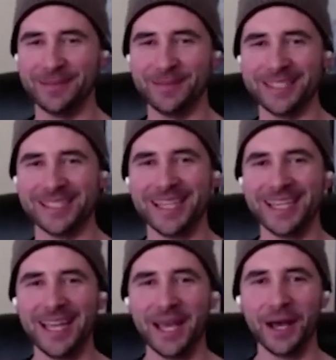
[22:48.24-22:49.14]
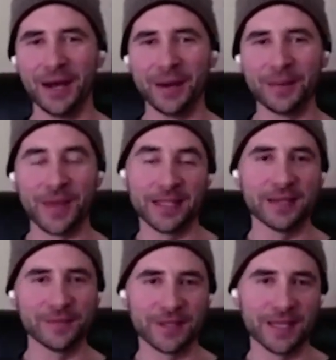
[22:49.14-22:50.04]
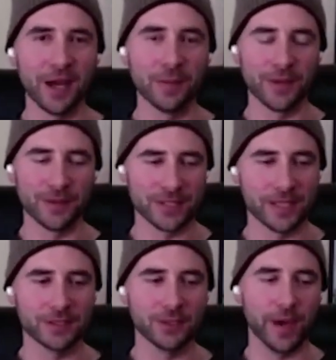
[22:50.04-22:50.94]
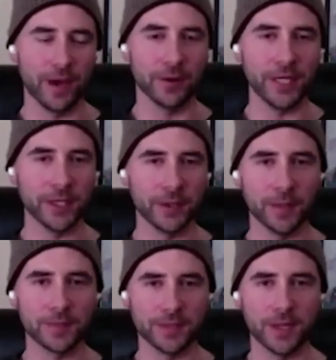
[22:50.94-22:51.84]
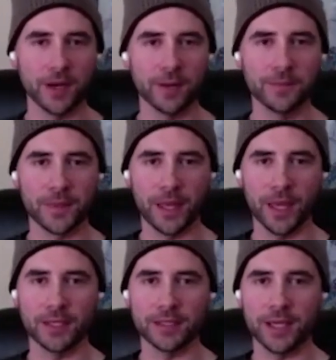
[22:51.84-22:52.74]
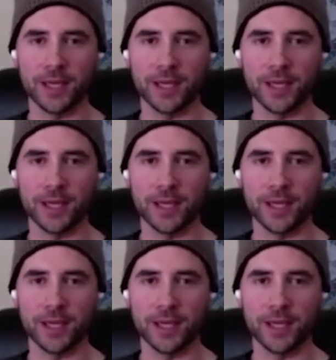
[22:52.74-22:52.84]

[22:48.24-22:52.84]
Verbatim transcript: image um, that definitely helped that was a nice little pattern interrupt there and uh,